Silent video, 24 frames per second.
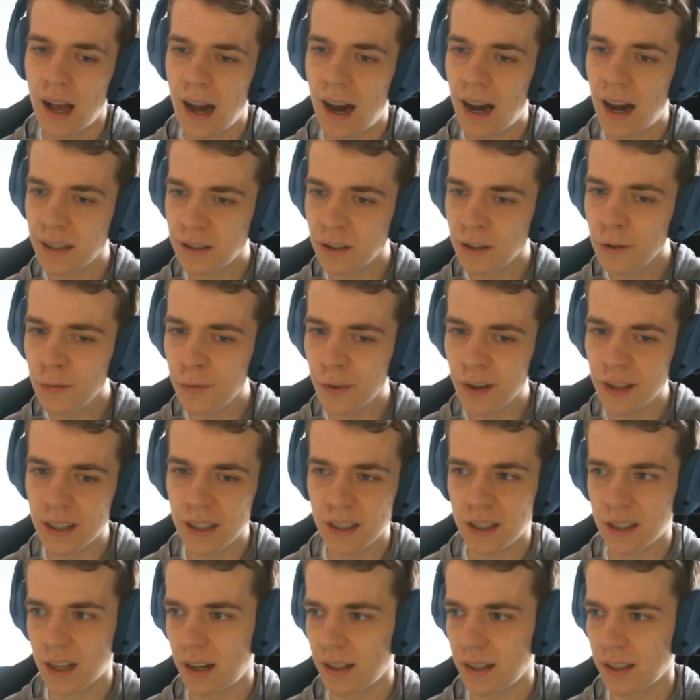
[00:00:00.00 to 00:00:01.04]
I don't think
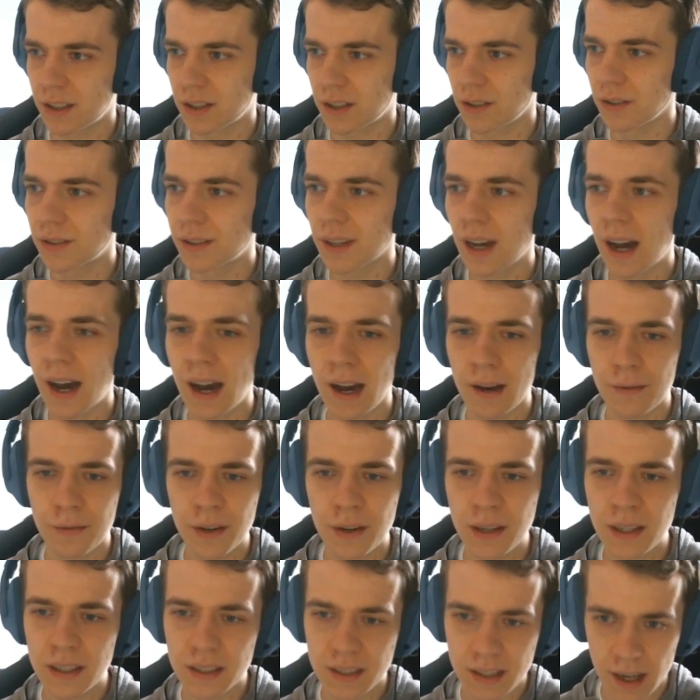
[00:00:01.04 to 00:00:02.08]
this card is good. I
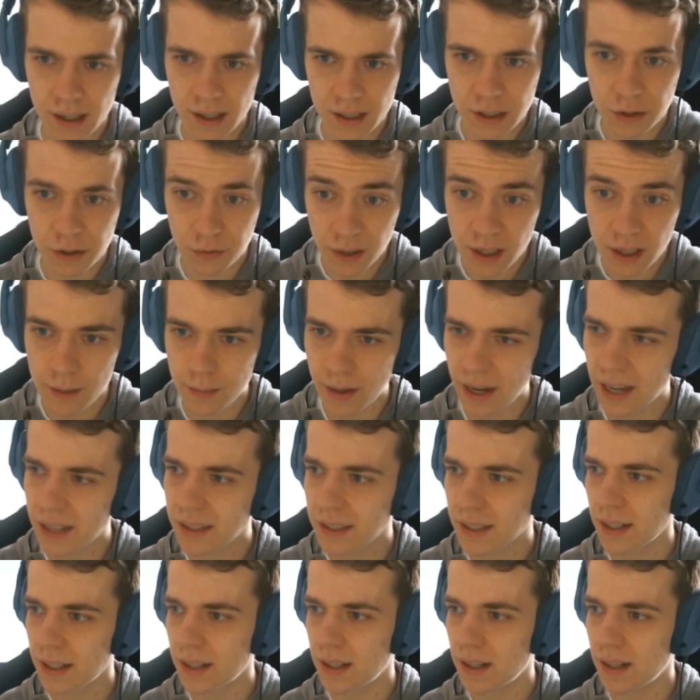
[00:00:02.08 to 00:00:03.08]
think this card is really bad.